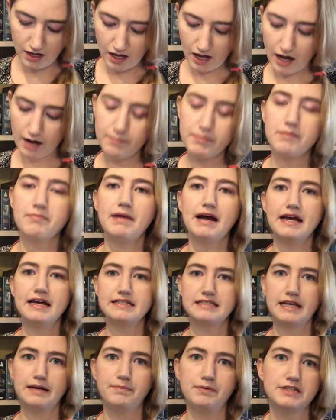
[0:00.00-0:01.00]
but my
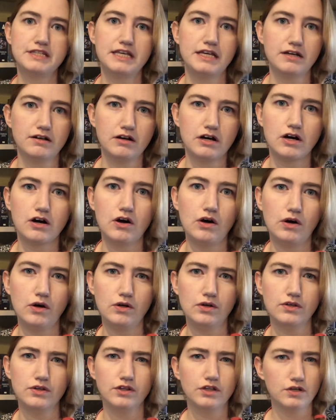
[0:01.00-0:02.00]
examples here are
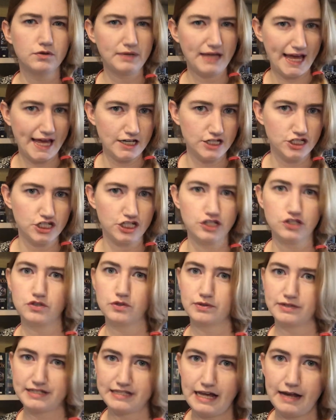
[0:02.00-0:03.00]
all locations
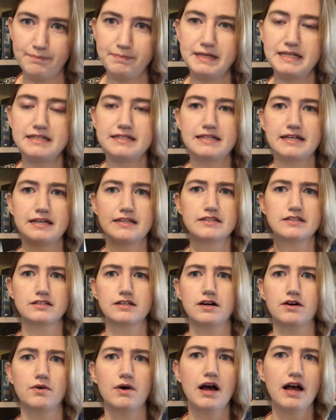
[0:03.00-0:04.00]
or set pieces. So